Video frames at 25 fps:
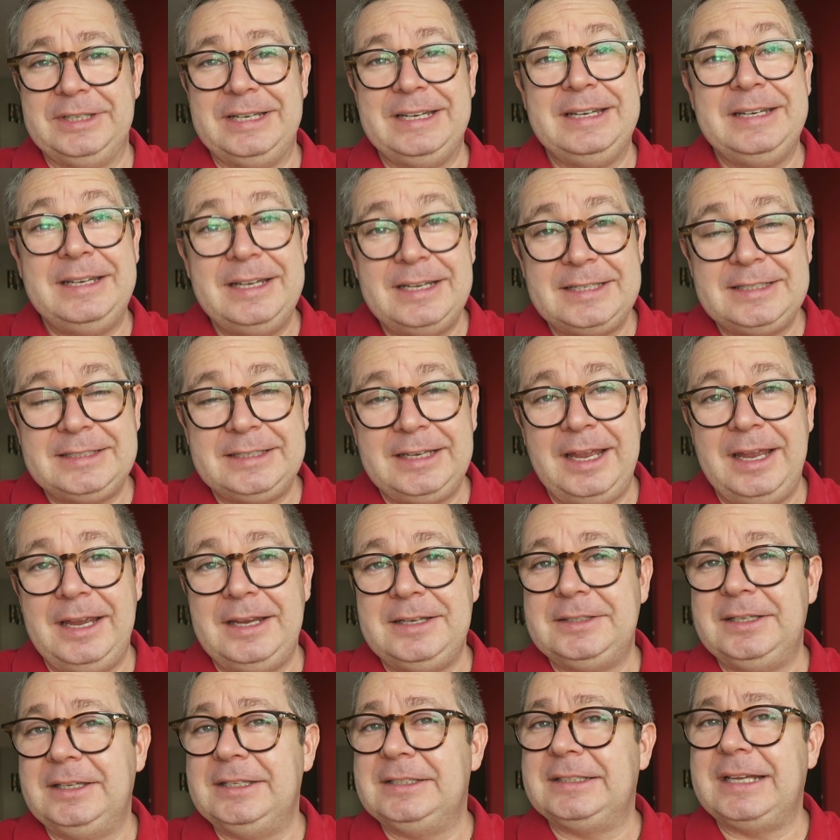In this
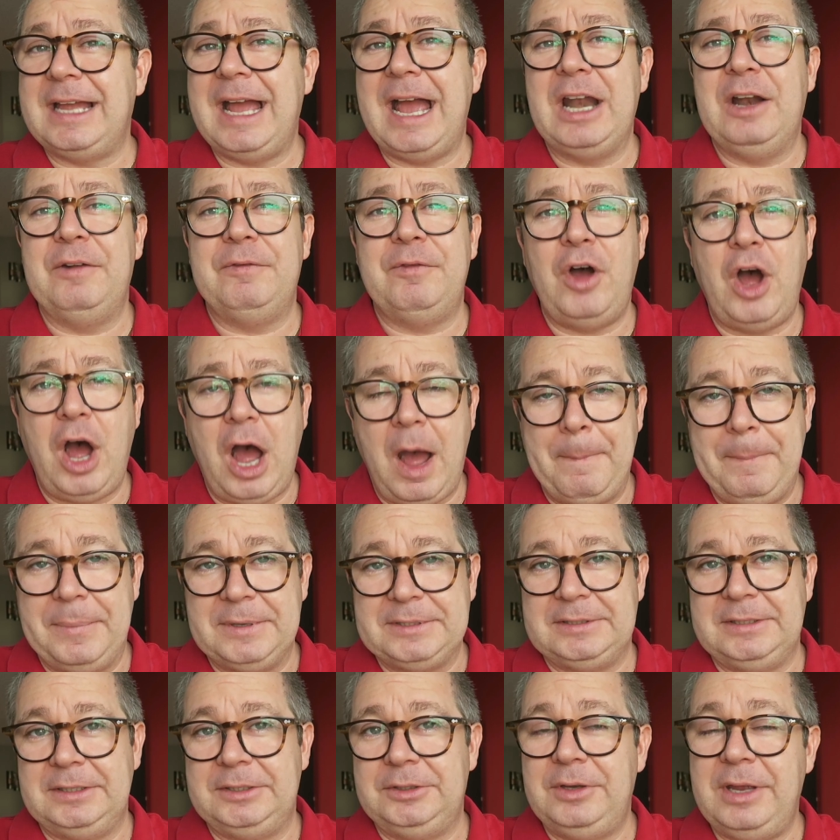case, it's kind of
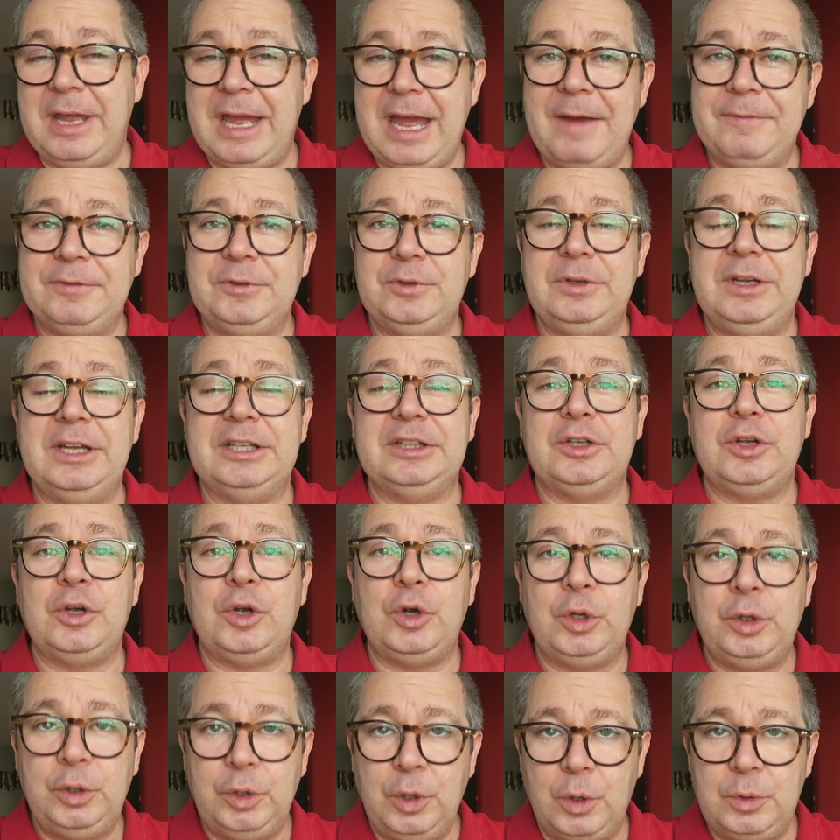opposite. You have to get
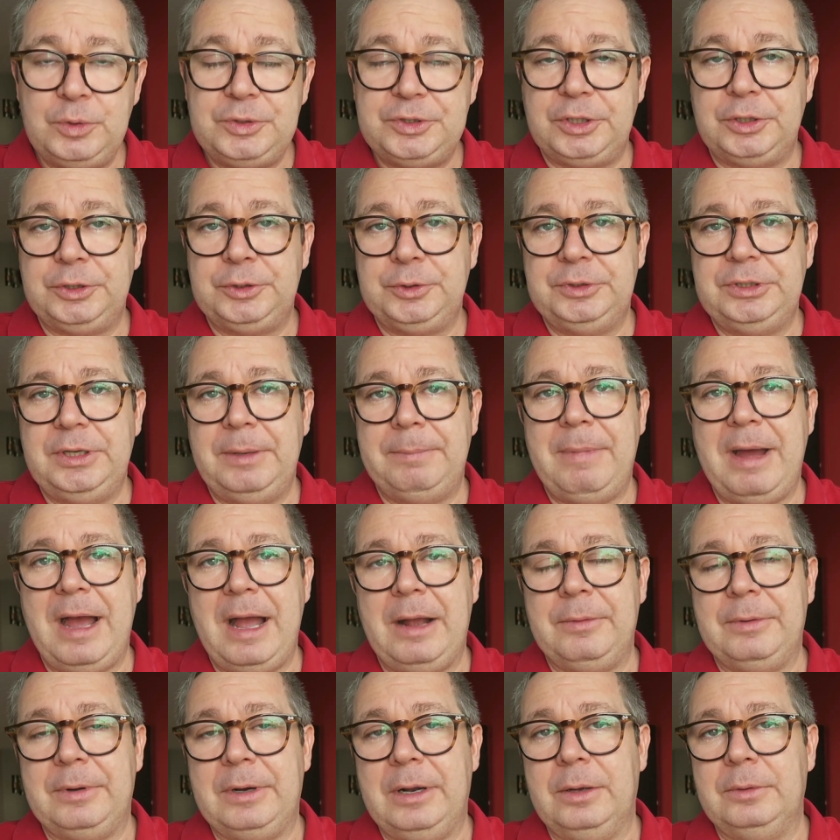closer to the
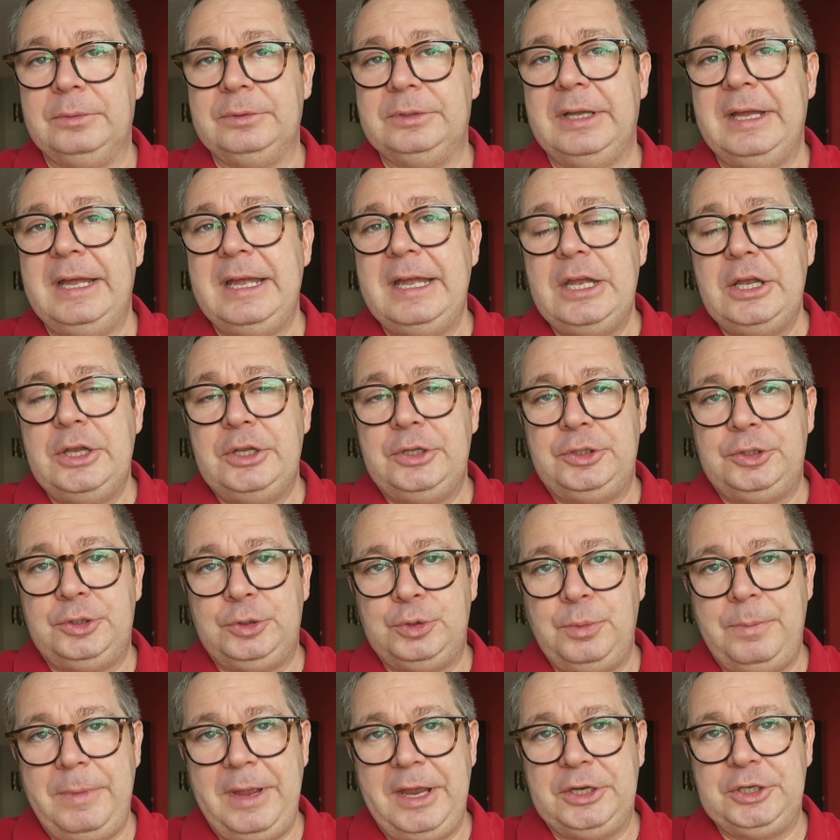background
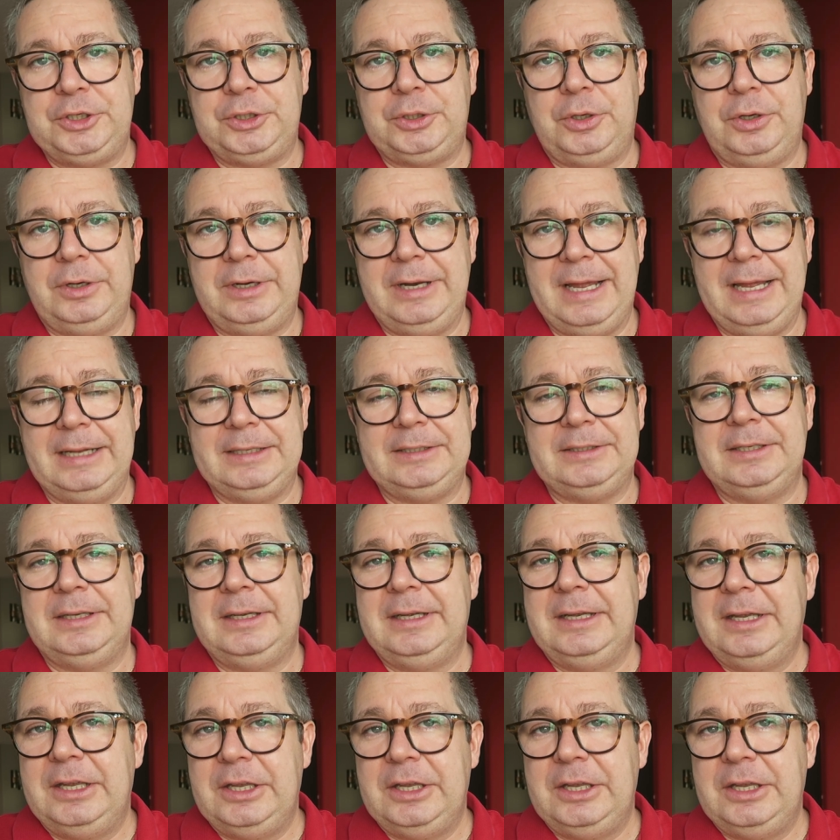to make sure that,